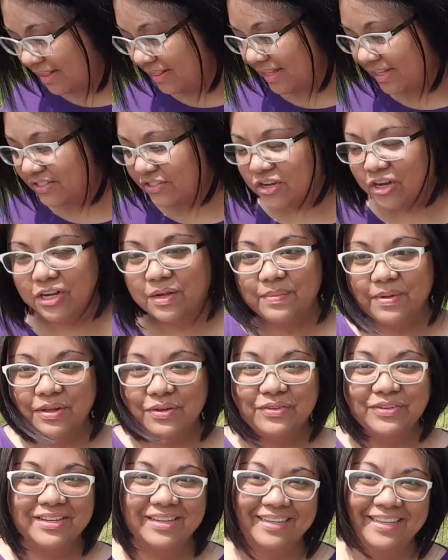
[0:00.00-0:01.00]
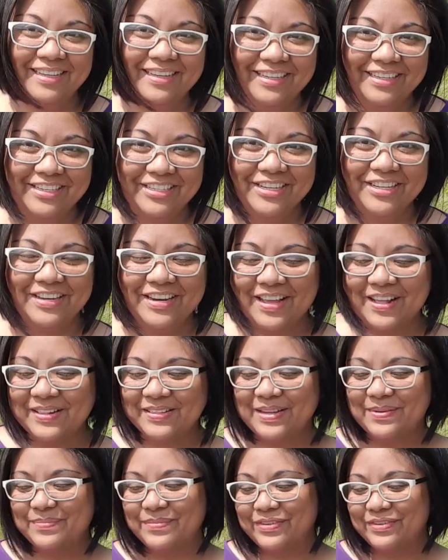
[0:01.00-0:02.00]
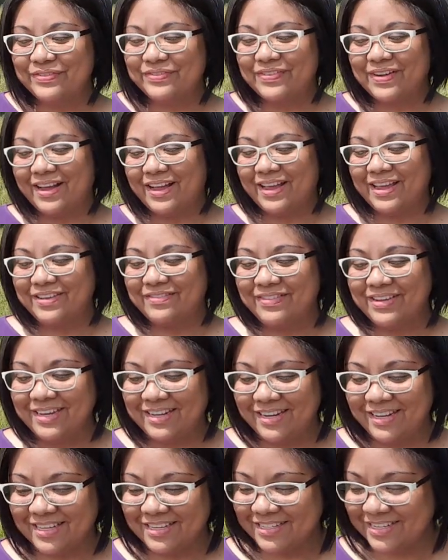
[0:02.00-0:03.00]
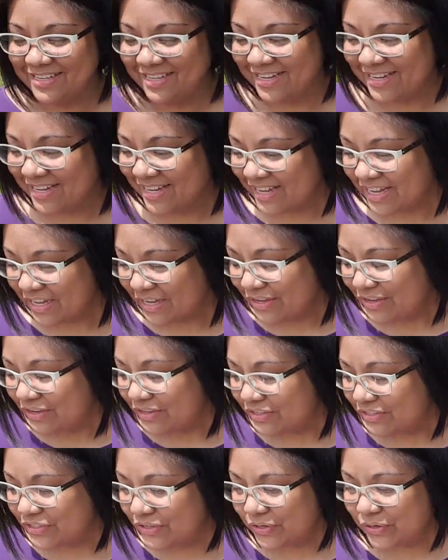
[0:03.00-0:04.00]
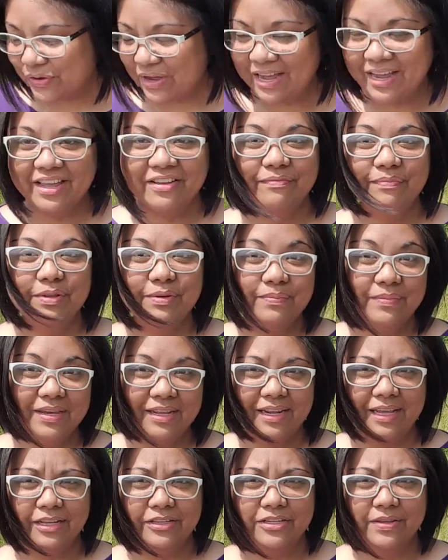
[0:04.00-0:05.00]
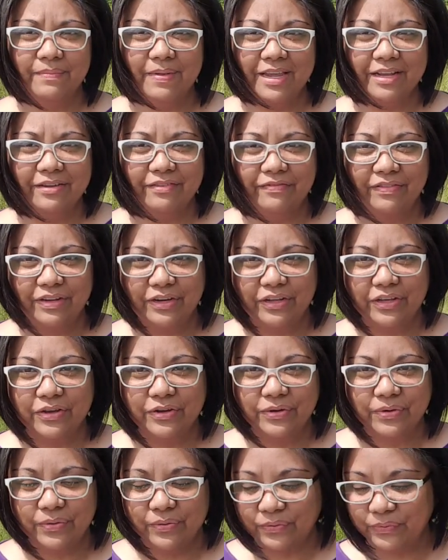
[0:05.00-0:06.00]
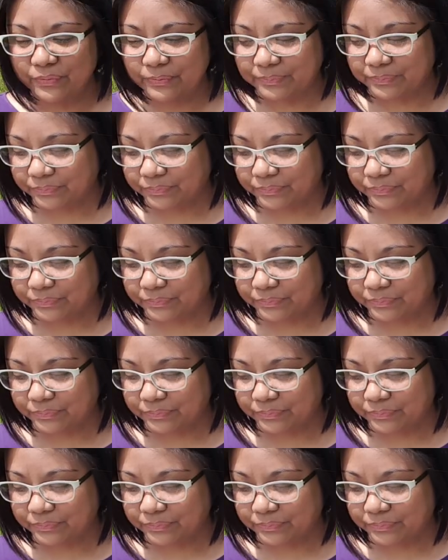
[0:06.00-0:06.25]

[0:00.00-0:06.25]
Let's talk about Chanel number 5 EDT. So I have been meaning to make a video